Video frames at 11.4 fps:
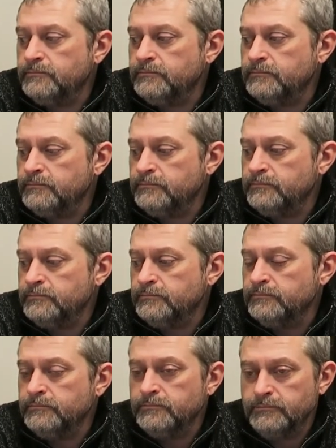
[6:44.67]

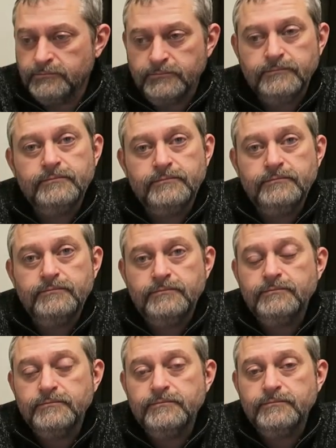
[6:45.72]

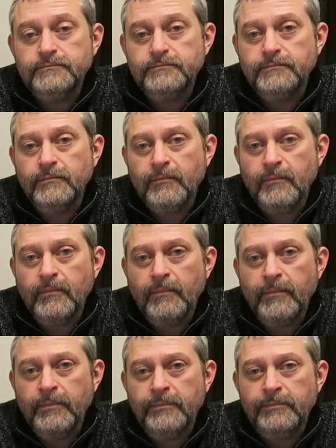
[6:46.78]

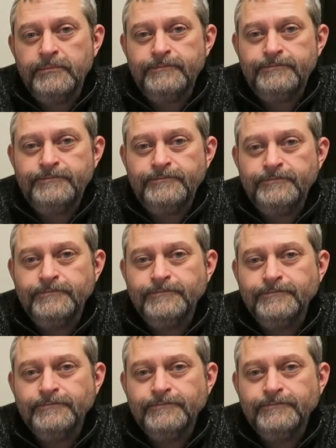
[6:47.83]
[no speech]